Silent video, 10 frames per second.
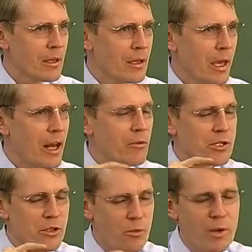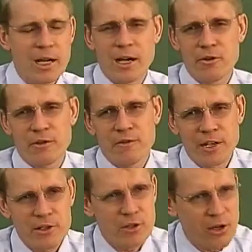and it was 300
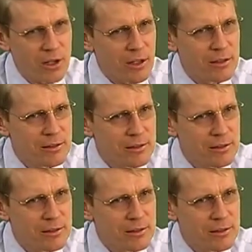feet tall.